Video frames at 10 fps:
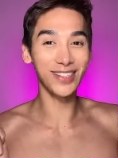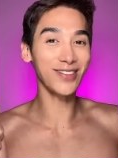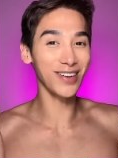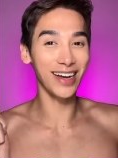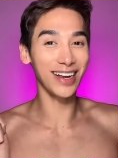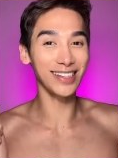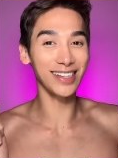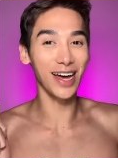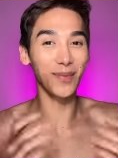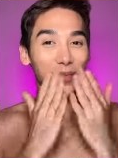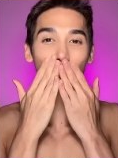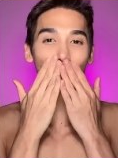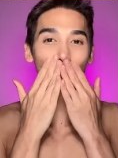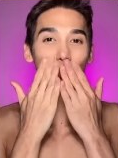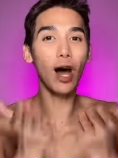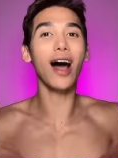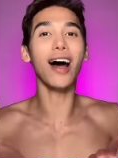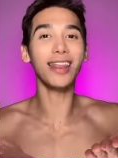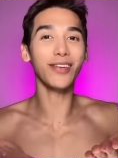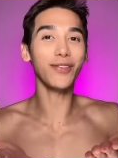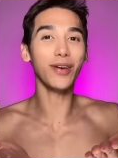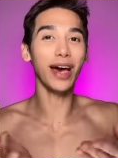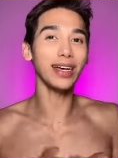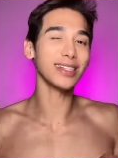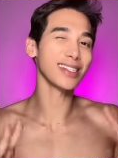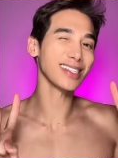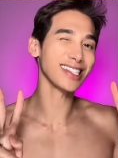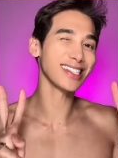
you guys next time. Love you guys.